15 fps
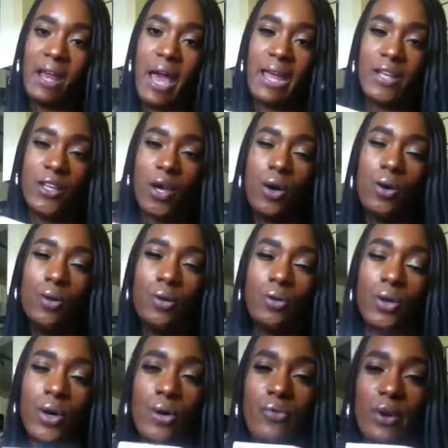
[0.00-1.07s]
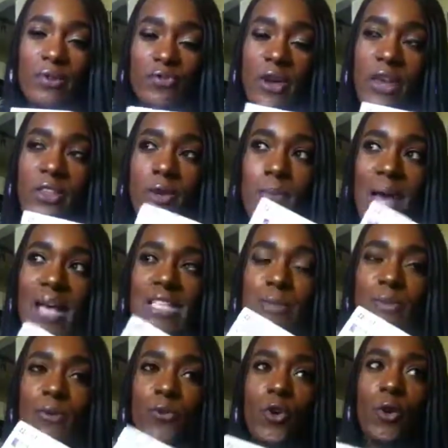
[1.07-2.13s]
I don't know if I've tried their masks
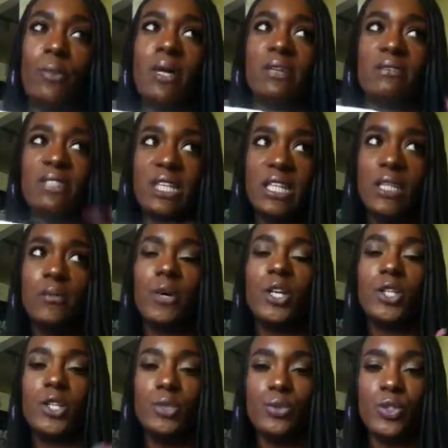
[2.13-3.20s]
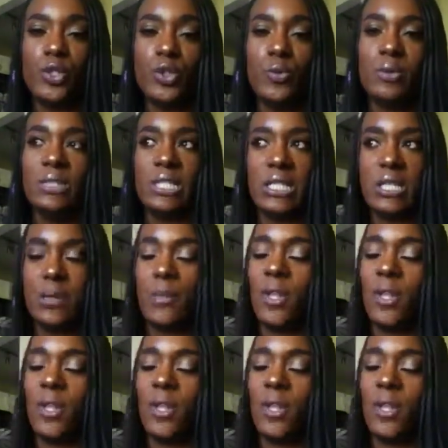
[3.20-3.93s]
before, but I've seen them on YouTube. I've seen them